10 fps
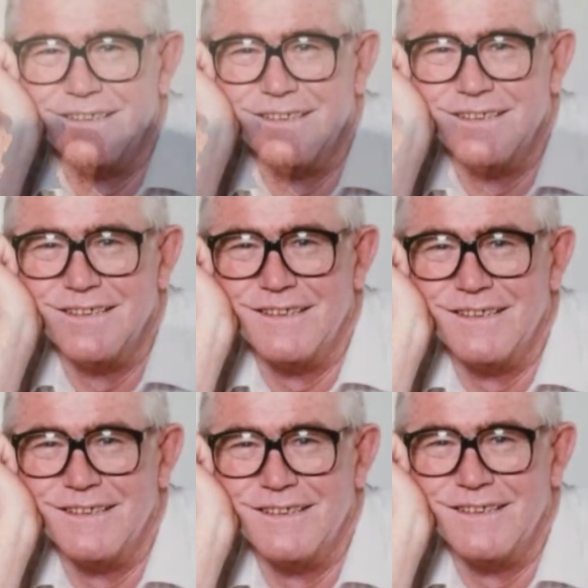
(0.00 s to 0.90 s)

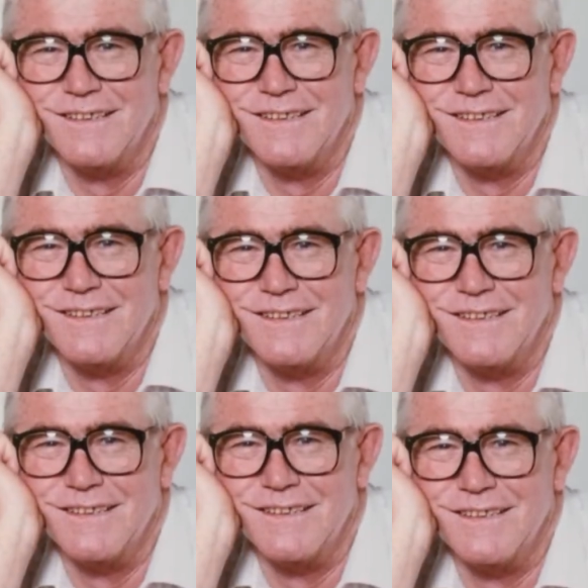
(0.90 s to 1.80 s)

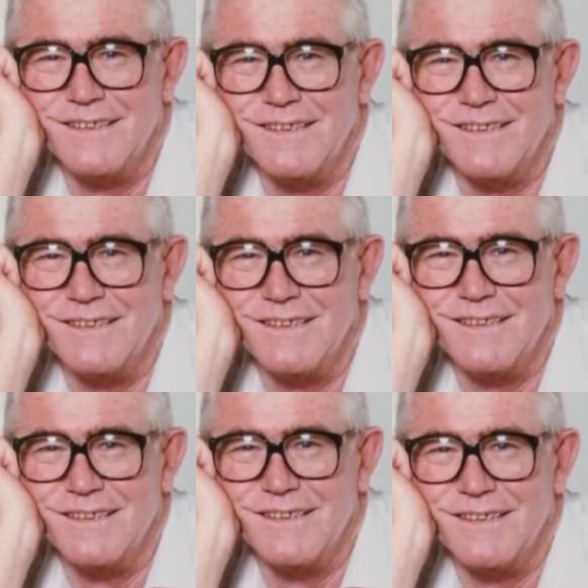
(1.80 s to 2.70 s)

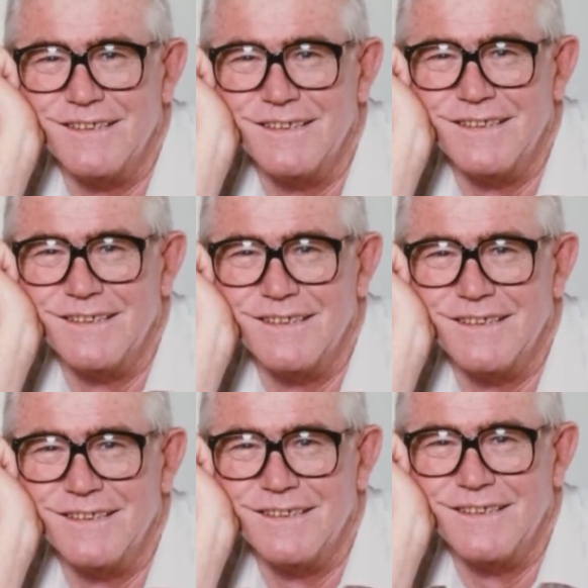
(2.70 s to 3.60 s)

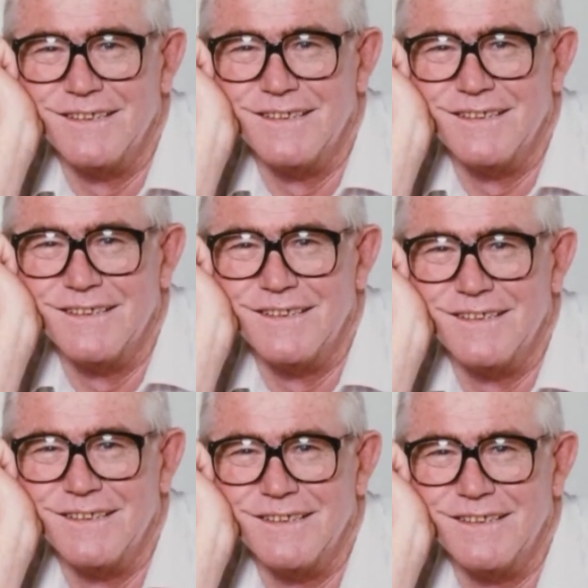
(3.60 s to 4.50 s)
No one is speaking in this clip.